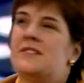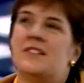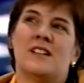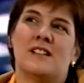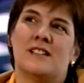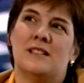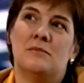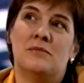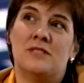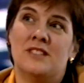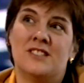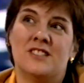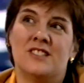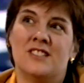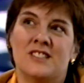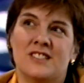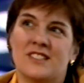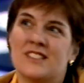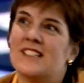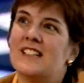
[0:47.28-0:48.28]
particularly
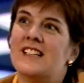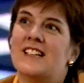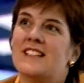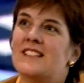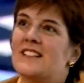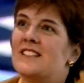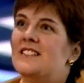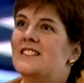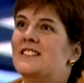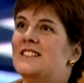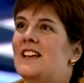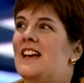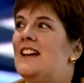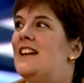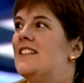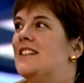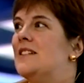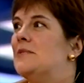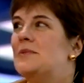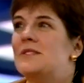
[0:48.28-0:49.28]
British doesn't say
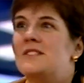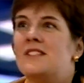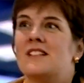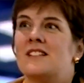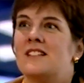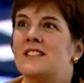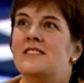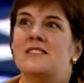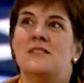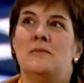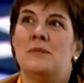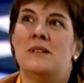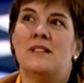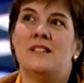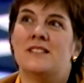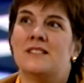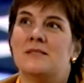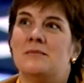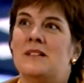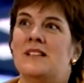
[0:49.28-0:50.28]
anything particularly
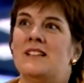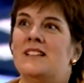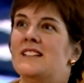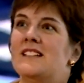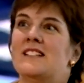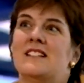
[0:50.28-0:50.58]
European to me.